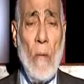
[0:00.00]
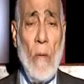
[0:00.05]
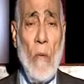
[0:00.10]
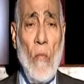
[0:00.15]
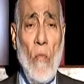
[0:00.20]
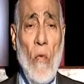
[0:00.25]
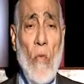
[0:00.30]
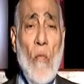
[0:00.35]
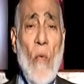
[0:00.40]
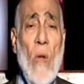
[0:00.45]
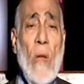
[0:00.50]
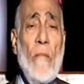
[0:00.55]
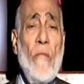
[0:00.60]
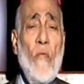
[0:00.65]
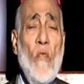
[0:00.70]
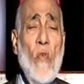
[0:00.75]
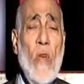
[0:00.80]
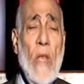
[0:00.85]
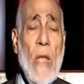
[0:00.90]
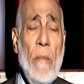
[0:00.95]
with one
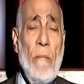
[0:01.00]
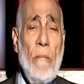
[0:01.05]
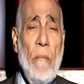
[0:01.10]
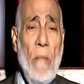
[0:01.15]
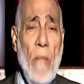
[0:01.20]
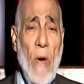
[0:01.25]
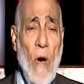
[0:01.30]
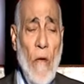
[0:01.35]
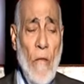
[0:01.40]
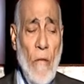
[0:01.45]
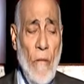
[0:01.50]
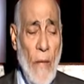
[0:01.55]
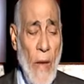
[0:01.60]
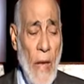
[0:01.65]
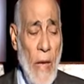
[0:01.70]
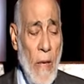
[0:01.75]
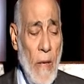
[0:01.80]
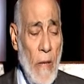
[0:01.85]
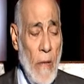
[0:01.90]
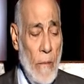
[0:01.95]
volume of
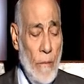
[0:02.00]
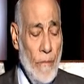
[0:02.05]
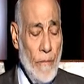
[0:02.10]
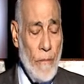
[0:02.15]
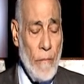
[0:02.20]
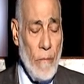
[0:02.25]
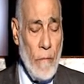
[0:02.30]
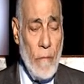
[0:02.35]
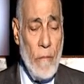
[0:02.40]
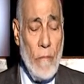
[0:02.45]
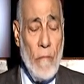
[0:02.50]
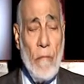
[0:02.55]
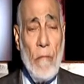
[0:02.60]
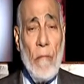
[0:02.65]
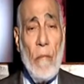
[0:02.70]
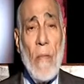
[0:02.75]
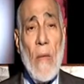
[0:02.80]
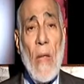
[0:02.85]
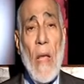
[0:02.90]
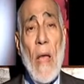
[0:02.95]
fig
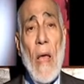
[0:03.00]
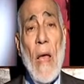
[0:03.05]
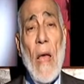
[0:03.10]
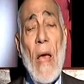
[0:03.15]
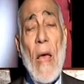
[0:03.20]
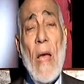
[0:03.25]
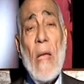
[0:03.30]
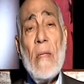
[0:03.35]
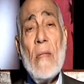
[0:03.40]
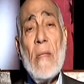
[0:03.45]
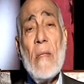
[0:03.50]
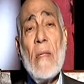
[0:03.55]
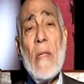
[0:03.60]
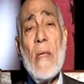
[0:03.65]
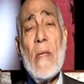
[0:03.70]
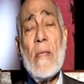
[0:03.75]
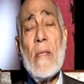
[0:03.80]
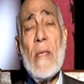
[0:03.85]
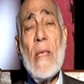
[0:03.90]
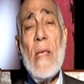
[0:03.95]
and
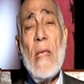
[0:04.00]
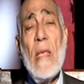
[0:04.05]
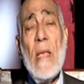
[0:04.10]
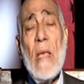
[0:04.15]
see